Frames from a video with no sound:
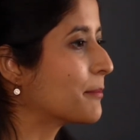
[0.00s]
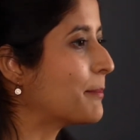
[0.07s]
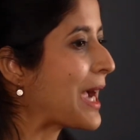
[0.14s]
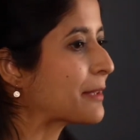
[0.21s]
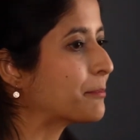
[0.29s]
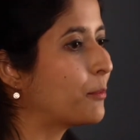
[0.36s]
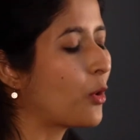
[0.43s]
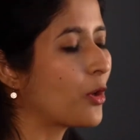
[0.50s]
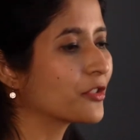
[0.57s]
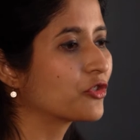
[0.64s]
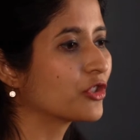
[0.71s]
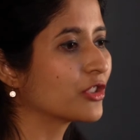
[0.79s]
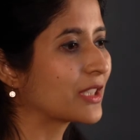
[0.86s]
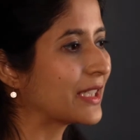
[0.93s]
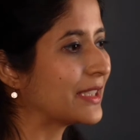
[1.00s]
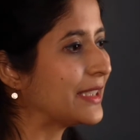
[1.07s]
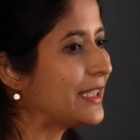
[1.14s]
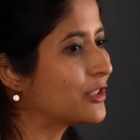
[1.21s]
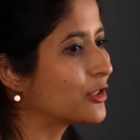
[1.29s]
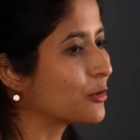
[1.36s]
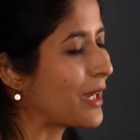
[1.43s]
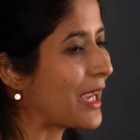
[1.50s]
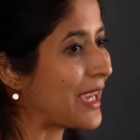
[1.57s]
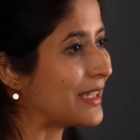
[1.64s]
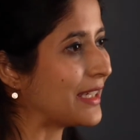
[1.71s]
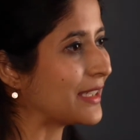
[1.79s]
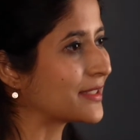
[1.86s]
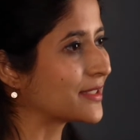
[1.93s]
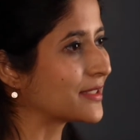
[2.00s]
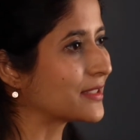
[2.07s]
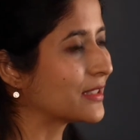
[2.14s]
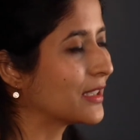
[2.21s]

Bad posture can lead to headaches.